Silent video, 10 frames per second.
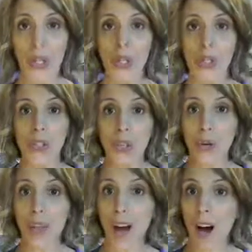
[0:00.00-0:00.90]
So
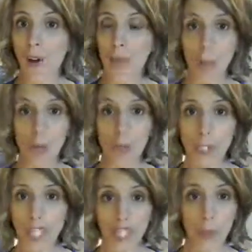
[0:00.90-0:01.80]
now the one
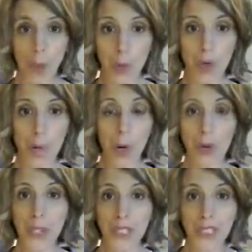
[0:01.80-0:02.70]
we tend to work with
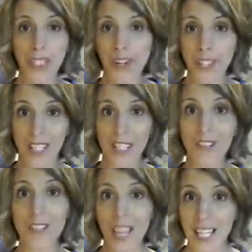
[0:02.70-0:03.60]
most is our sense
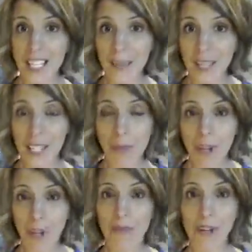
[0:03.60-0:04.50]
of sight, because we
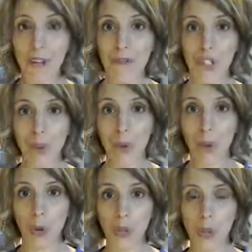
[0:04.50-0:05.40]
are a very visual
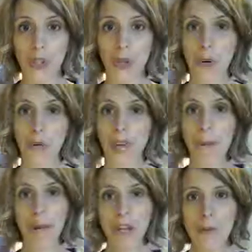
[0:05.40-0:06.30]
culture. So that
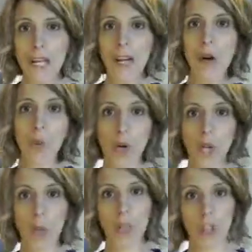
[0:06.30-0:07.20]
may or may not
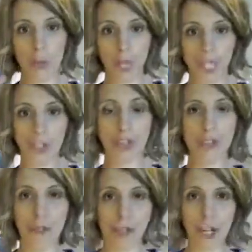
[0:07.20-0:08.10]
work when you're wanting to
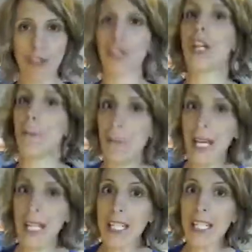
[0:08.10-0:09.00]
shift your energy. It
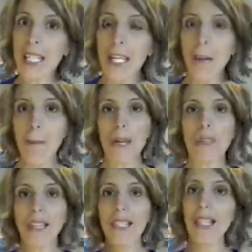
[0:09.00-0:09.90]
might, but
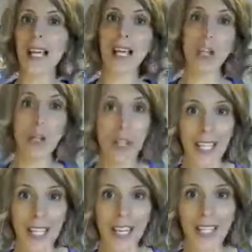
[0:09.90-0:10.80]
that's like
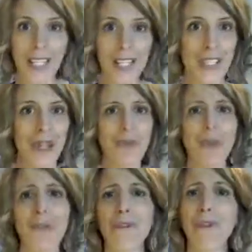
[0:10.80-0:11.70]
looking at,
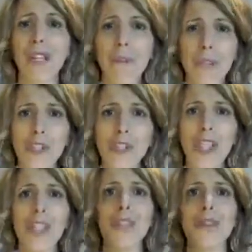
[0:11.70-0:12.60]
beautiful
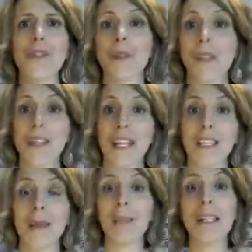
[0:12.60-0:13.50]
images or something
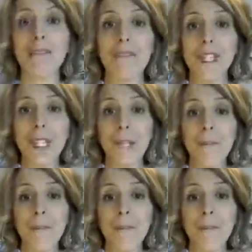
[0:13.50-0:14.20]
that's uplifting.